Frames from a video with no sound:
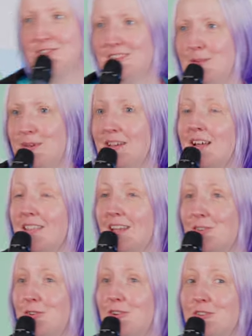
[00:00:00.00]
her a little bit and
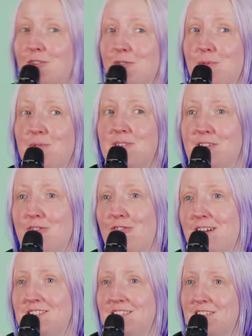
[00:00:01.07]
let you all know to
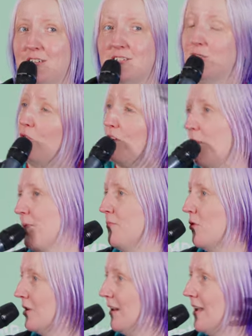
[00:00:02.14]
congratulate her because Laura got
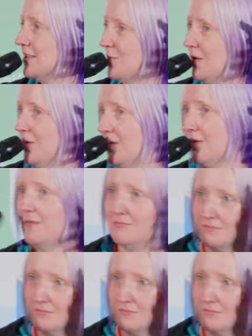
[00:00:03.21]
promoted last month.